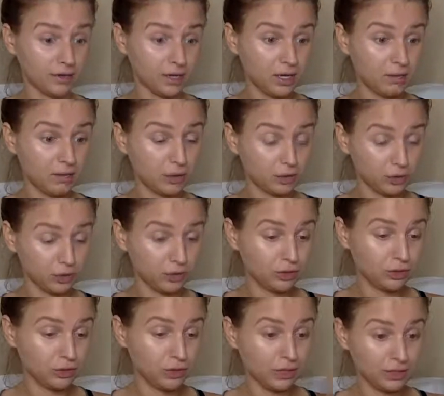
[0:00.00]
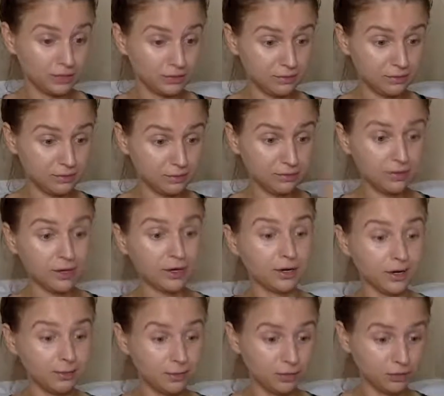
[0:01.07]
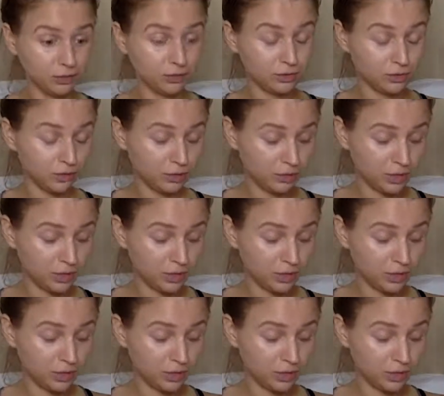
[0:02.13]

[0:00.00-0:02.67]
emotional and it's very emotional.